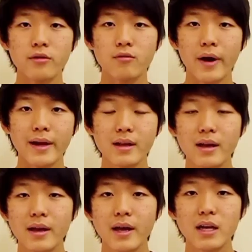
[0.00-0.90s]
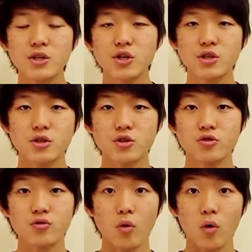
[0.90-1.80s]
the right and just
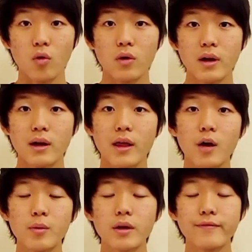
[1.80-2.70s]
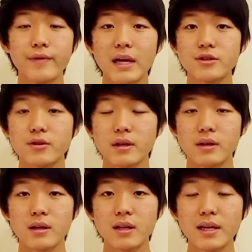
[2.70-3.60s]
scroll. That'll be faster
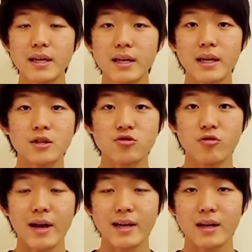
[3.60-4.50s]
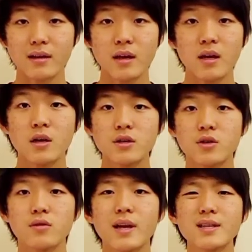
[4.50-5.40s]
than clicking and dragging.
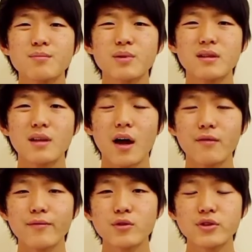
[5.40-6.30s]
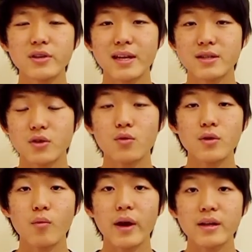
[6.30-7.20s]
But unfortunately that's the
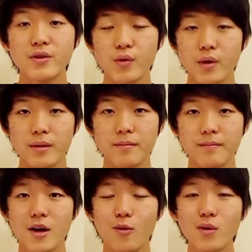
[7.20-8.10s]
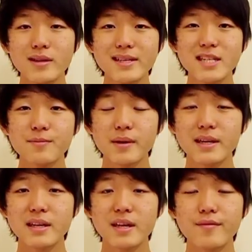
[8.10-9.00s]
only way to do it. One last tip I
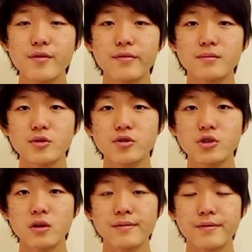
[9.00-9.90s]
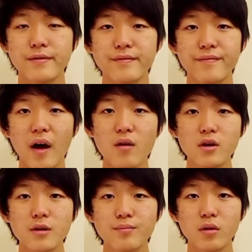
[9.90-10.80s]
can give you from switching over from Final
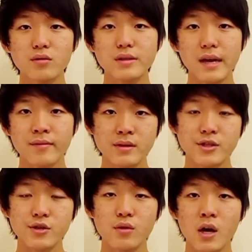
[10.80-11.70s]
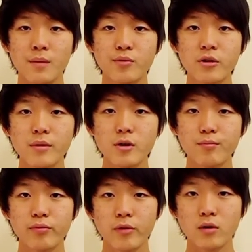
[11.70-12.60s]
Cut Pro 7 to Premiere
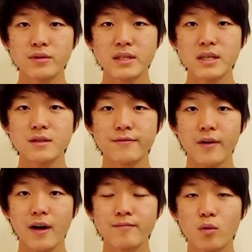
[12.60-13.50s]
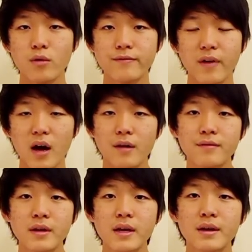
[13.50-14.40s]
Pro
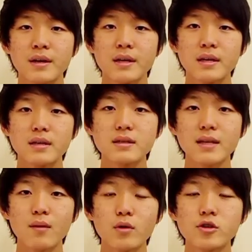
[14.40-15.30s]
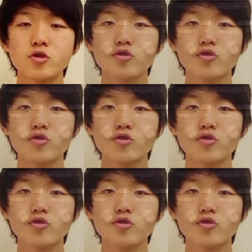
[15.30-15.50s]
CS5.5 is that when you're